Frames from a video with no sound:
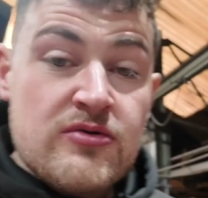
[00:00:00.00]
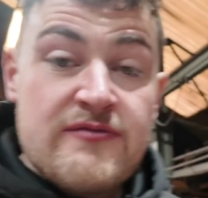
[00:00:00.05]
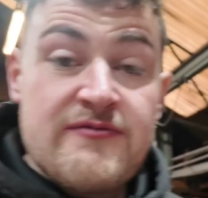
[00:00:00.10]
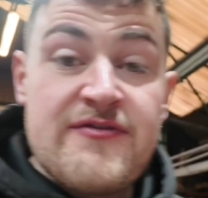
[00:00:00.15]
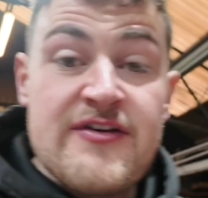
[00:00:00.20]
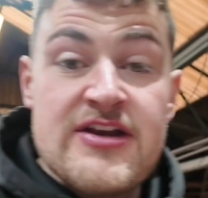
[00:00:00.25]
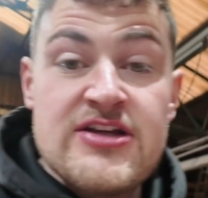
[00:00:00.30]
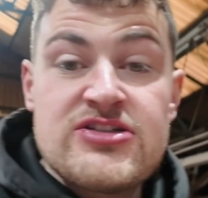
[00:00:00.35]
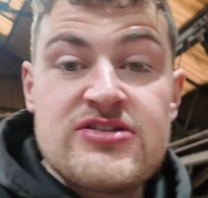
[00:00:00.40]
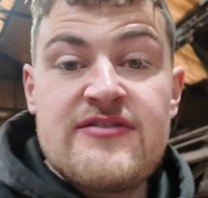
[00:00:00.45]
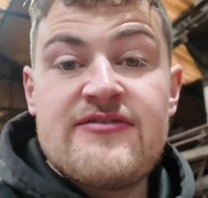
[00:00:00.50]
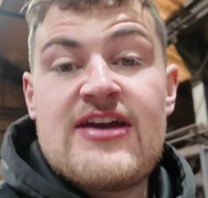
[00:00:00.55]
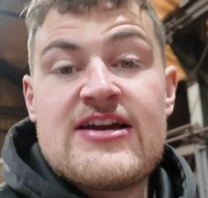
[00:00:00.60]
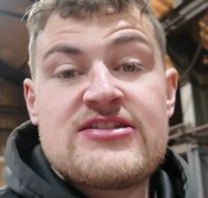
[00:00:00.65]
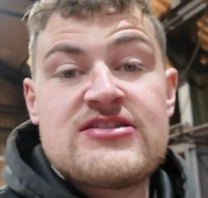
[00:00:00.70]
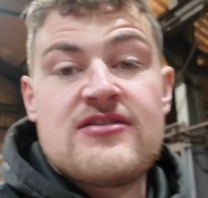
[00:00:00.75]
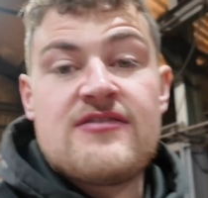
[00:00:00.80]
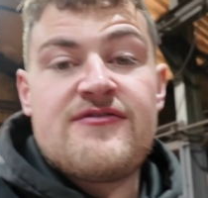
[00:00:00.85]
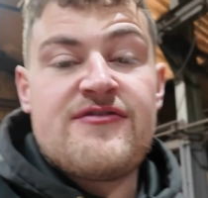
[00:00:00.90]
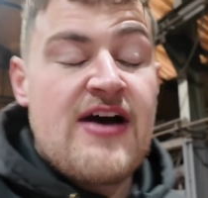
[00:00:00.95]
Finished the rest
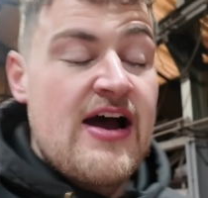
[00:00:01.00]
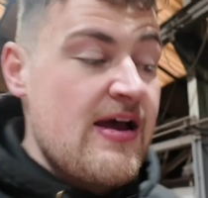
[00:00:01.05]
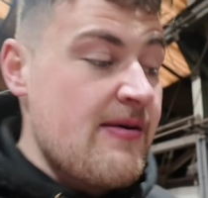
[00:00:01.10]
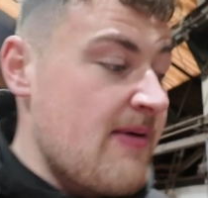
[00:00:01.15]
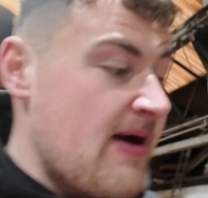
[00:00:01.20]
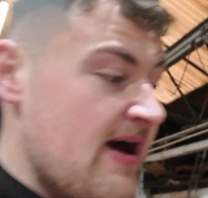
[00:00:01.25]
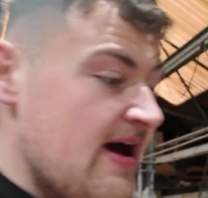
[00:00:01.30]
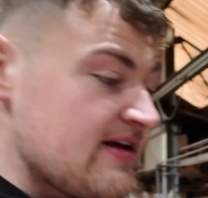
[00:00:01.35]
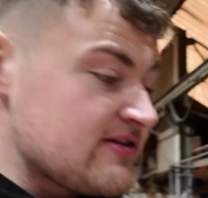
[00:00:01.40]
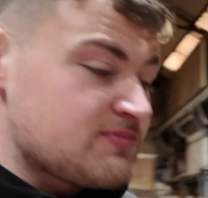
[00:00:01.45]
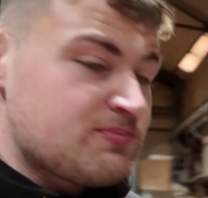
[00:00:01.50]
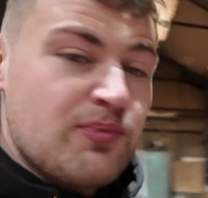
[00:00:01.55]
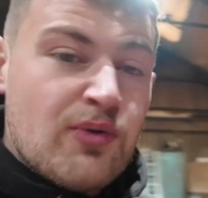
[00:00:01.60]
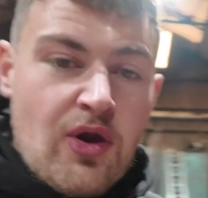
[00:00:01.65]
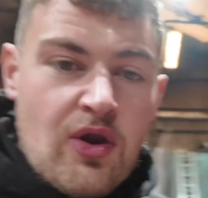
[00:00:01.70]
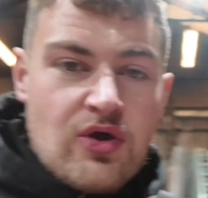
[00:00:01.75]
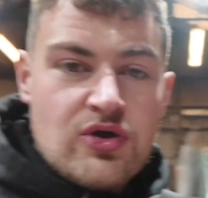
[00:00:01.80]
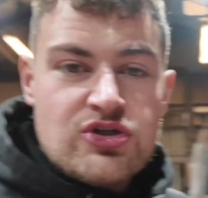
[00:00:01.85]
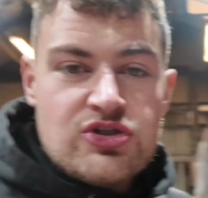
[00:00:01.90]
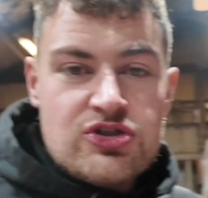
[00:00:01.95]
of the fire bars,
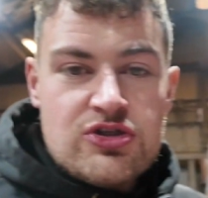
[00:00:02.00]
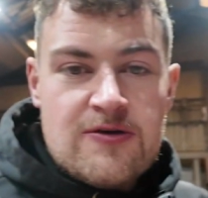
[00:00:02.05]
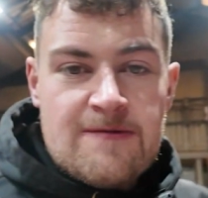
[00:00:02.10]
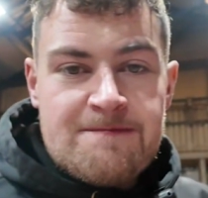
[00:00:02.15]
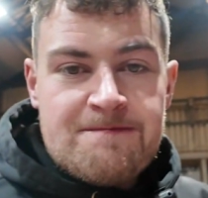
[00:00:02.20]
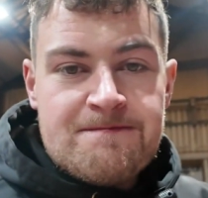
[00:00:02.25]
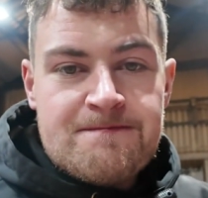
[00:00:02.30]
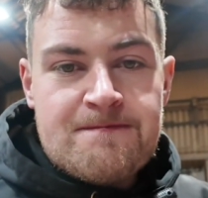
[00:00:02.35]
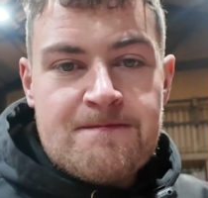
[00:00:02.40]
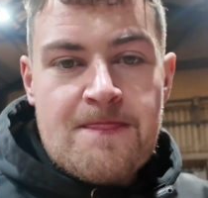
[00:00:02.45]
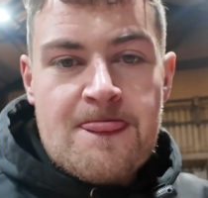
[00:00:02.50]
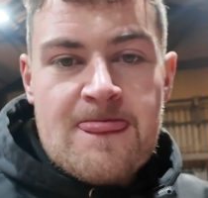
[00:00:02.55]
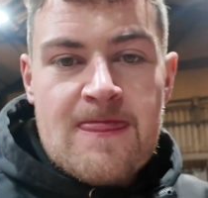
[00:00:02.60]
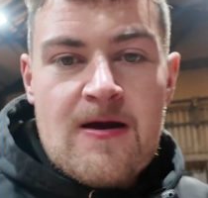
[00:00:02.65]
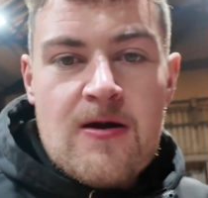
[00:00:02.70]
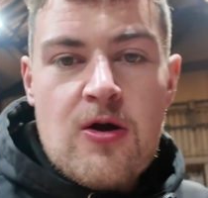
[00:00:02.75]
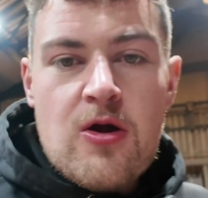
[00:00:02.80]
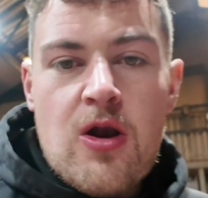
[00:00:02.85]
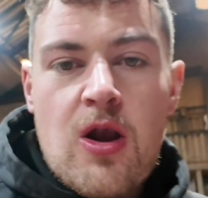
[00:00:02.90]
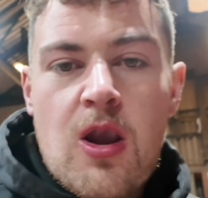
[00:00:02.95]
plus
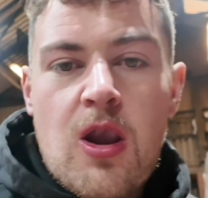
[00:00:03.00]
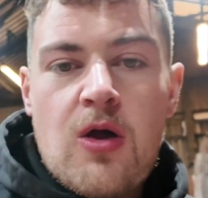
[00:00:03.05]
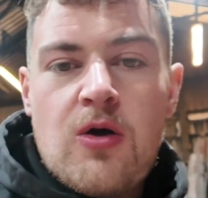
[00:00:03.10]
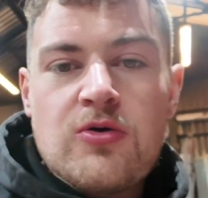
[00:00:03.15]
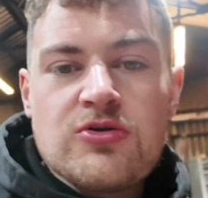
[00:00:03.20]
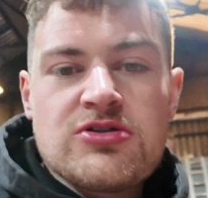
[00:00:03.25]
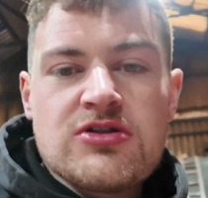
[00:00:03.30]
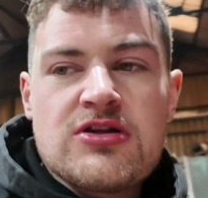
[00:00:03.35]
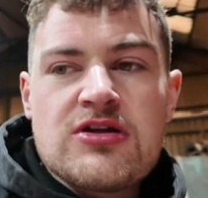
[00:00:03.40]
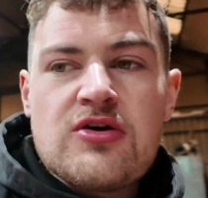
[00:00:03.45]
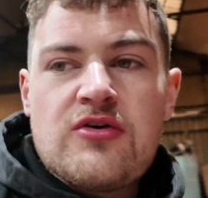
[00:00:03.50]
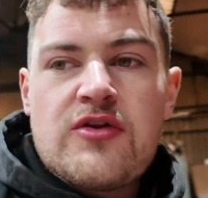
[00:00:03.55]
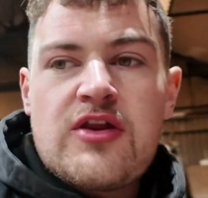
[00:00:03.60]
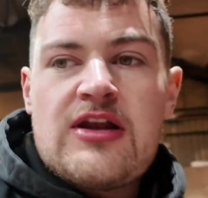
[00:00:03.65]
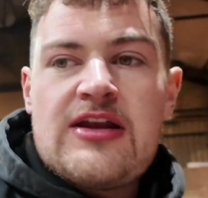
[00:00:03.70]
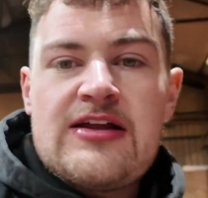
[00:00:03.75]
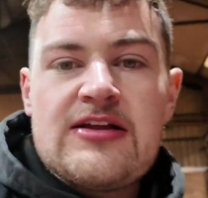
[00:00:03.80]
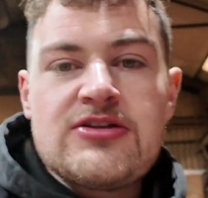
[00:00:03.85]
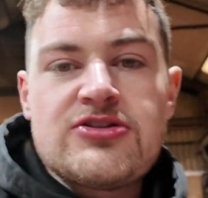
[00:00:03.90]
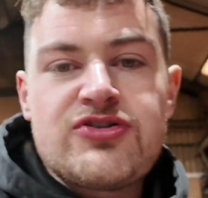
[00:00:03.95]
a load of the other
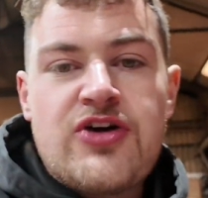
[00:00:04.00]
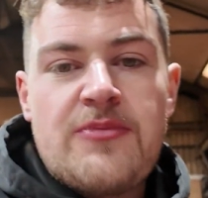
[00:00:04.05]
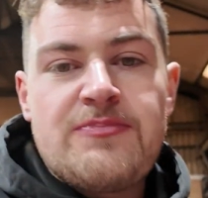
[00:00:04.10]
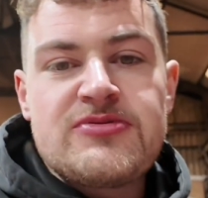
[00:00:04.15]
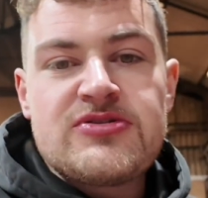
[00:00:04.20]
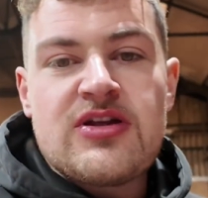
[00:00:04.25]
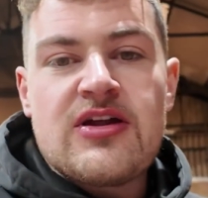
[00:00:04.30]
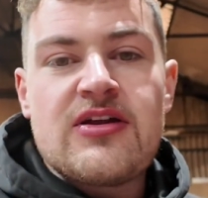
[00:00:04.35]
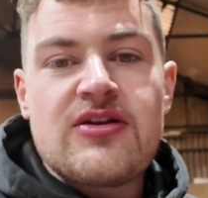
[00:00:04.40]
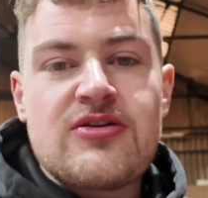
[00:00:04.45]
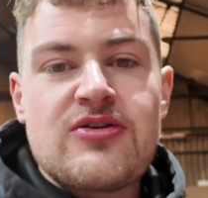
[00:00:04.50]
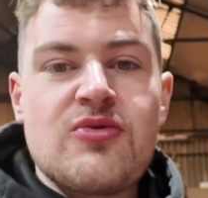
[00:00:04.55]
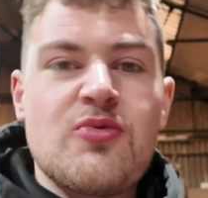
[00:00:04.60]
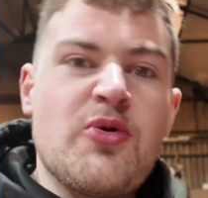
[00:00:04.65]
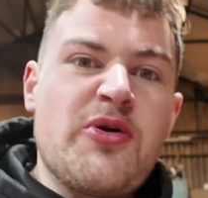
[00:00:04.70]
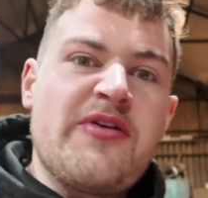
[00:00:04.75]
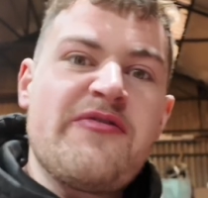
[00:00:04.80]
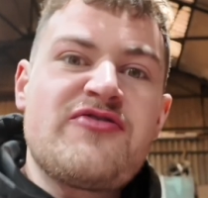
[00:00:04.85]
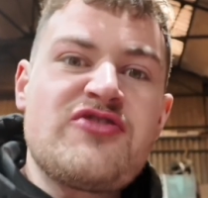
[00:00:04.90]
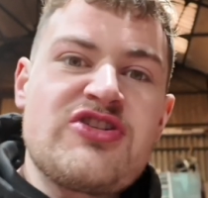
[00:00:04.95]
little jobs that you
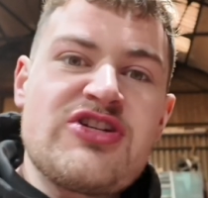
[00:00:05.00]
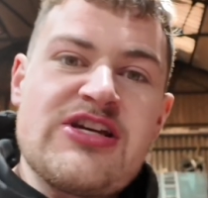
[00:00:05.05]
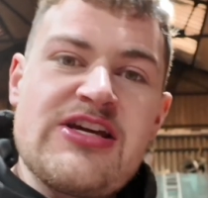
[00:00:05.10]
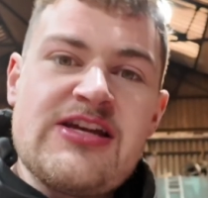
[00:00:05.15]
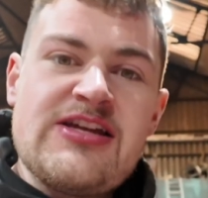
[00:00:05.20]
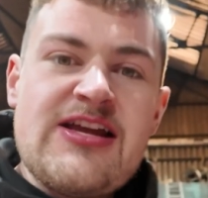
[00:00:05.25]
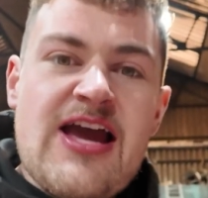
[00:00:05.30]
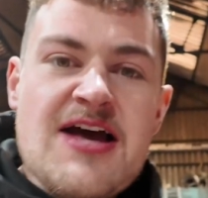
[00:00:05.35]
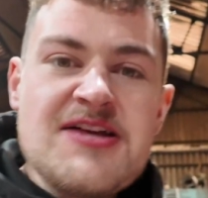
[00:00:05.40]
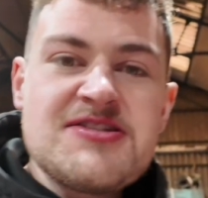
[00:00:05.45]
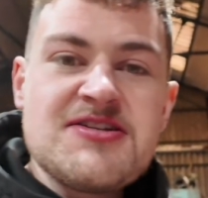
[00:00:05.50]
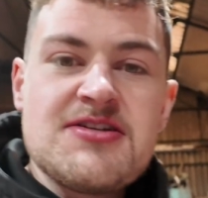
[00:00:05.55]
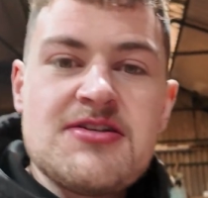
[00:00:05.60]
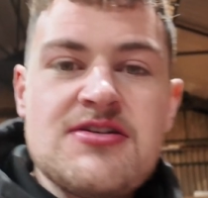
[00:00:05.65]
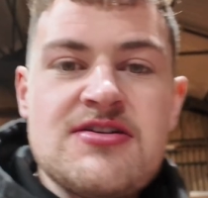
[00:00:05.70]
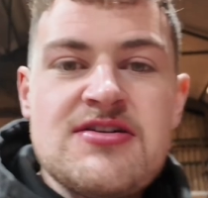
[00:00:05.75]
wouldn't have seen yet.